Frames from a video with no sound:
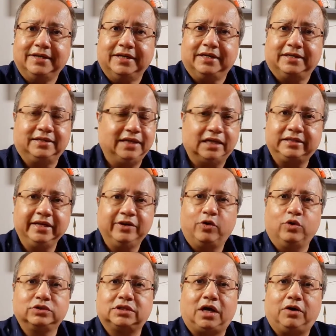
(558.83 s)
Nothing
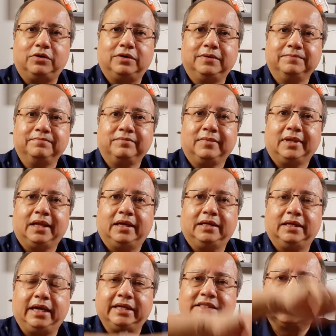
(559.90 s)
goes out.
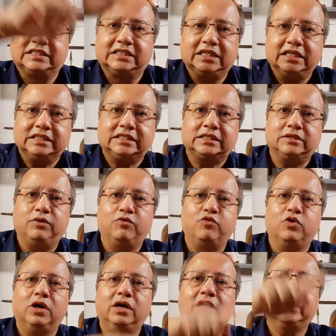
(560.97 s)
It's just
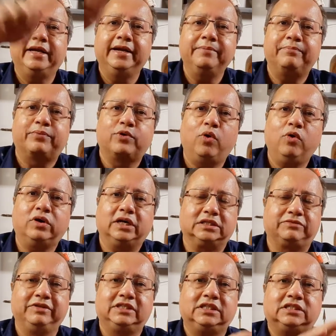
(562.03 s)
work in progress.
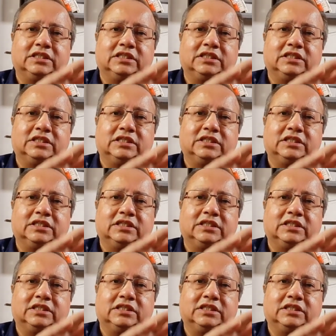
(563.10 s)
We're just